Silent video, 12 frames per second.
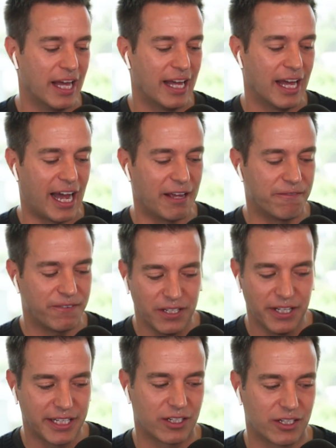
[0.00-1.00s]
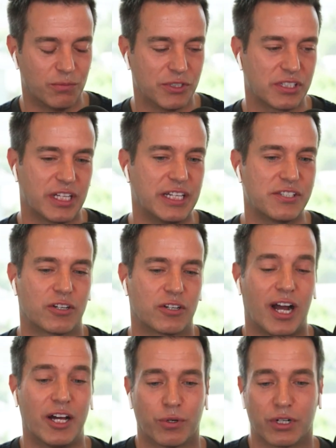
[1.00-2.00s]
I feel like it almost lays the
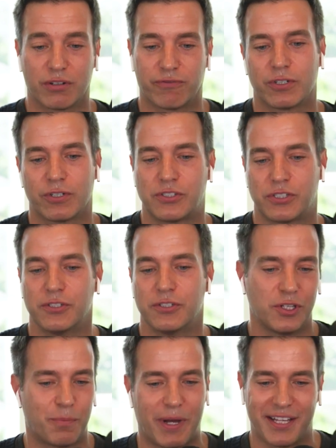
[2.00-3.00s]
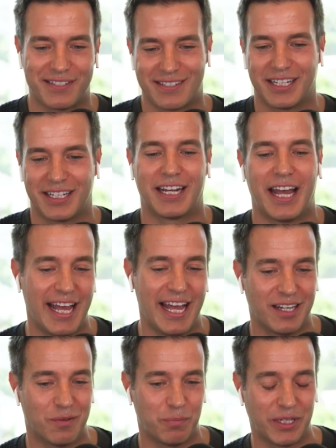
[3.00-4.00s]
groundwork for sociopaths to get
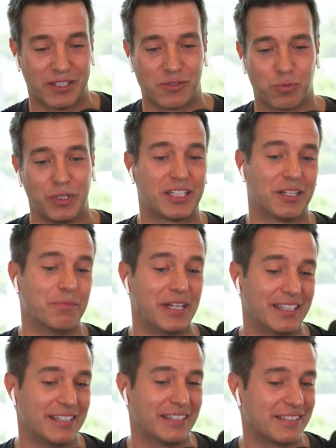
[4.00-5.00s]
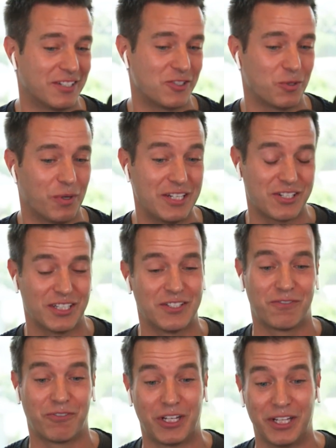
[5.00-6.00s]
ahead because we come into situations
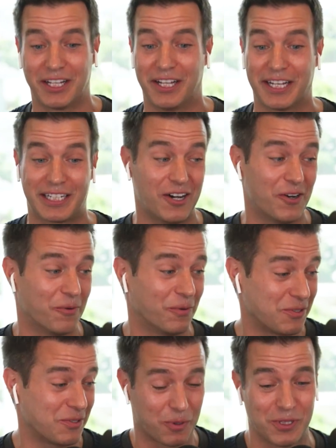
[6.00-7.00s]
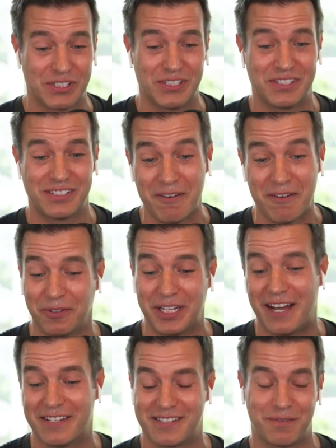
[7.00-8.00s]
feeling like, oh, this person definitely
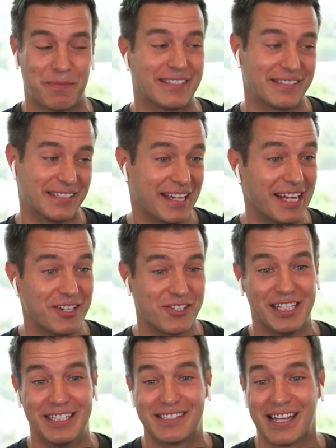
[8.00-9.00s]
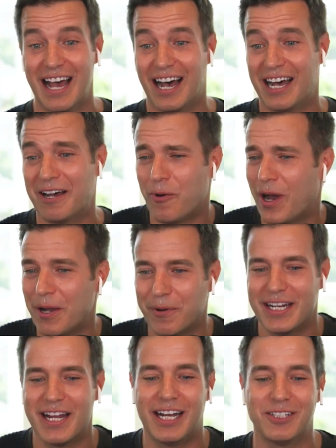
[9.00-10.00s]
has the best intentions. Why would I
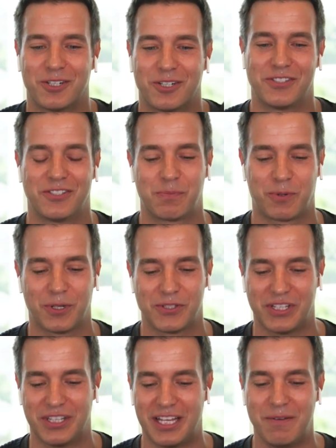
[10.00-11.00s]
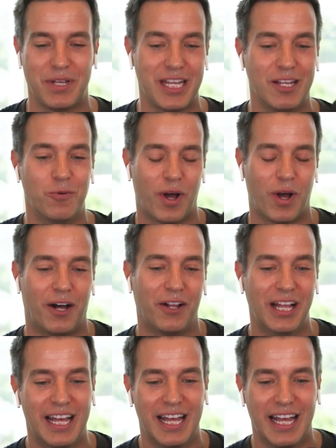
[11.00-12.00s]
not trust this person? They mean well.
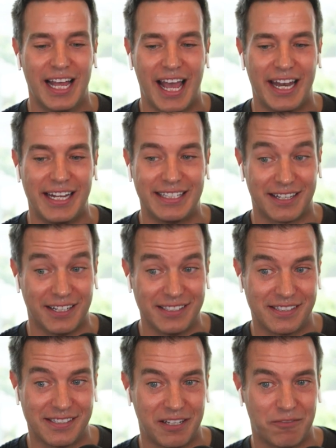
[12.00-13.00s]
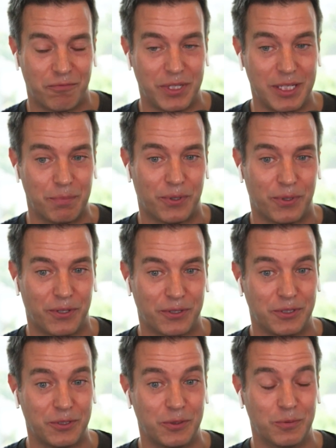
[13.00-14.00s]
And it does give people
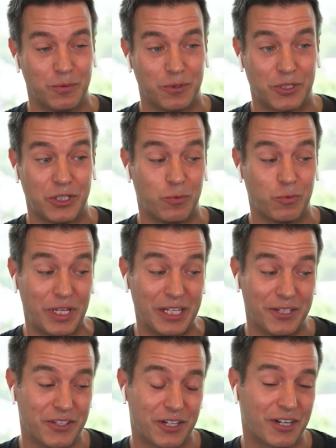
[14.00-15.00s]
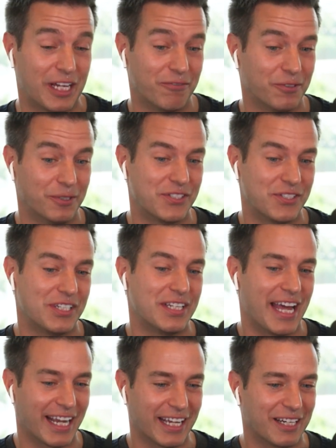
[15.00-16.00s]
who could wield their influence in
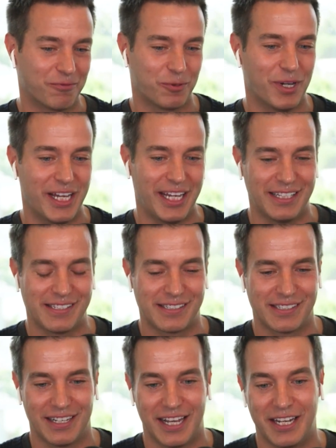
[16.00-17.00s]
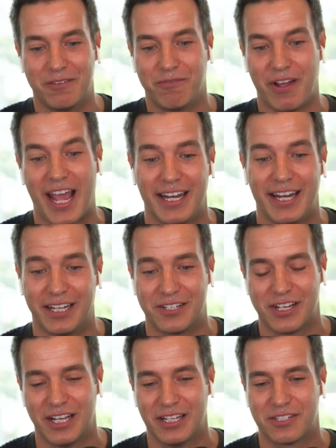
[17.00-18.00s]
negative ways an advantage.
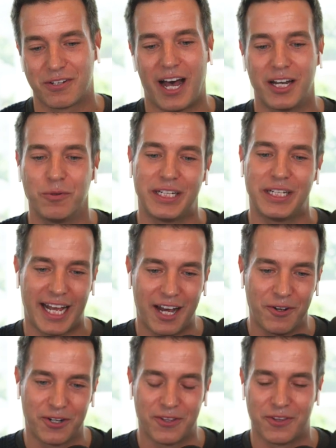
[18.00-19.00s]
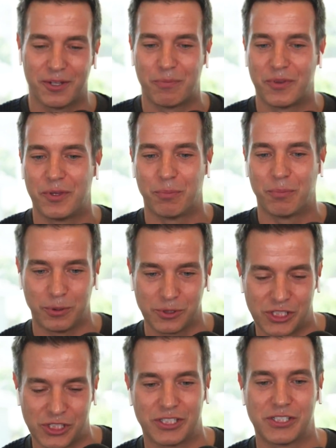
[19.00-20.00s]
So how do we counter the, the
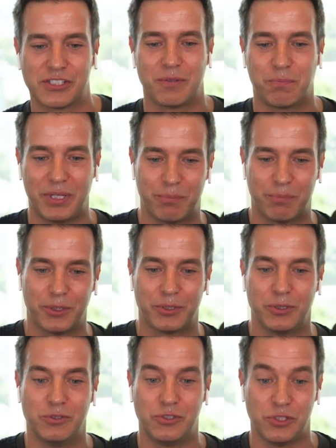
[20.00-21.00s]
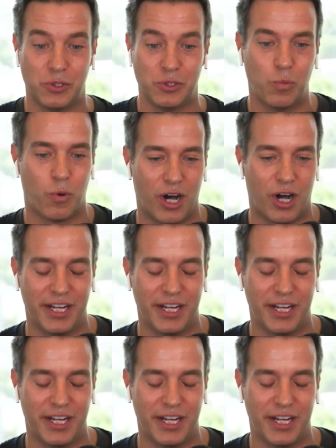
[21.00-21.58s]
bullshitters, the people who do want